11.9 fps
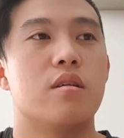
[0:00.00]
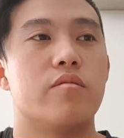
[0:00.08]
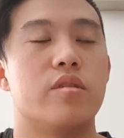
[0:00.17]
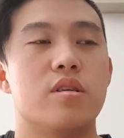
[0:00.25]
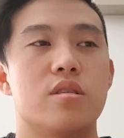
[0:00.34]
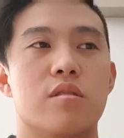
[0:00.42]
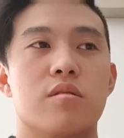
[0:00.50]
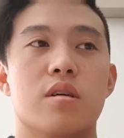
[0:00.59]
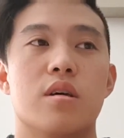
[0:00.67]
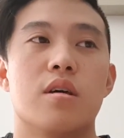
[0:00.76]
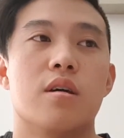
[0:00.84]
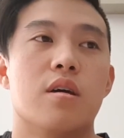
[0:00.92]
really slow.
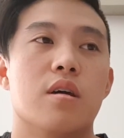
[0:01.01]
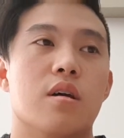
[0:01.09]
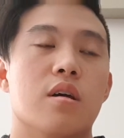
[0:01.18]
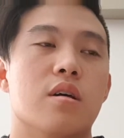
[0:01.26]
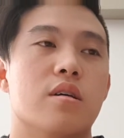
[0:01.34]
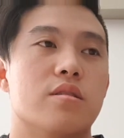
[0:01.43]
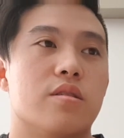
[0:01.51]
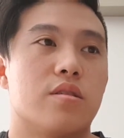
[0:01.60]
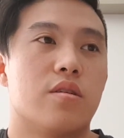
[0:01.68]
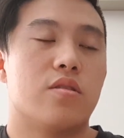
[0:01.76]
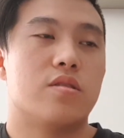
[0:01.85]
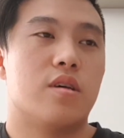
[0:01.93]
So it
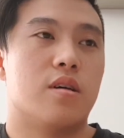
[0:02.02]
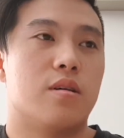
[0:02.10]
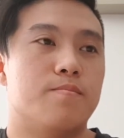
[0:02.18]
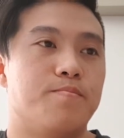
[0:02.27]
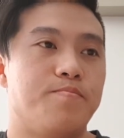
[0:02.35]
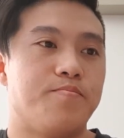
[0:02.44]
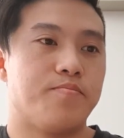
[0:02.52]
goes, right